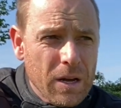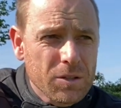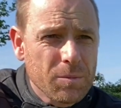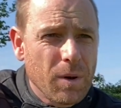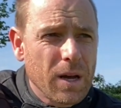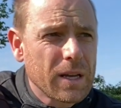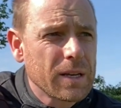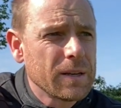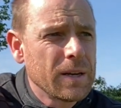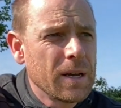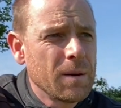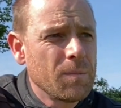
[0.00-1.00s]
bike,
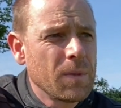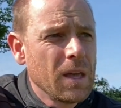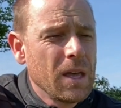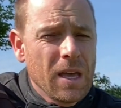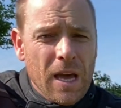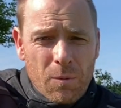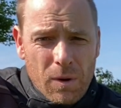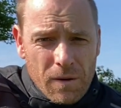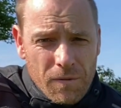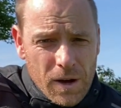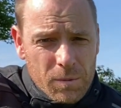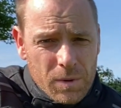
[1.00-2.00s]
and what I
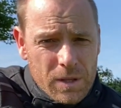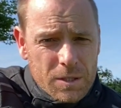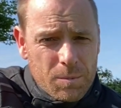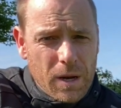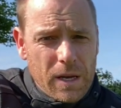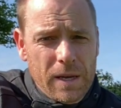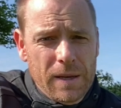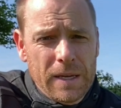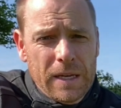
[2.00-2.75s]
found with this bike.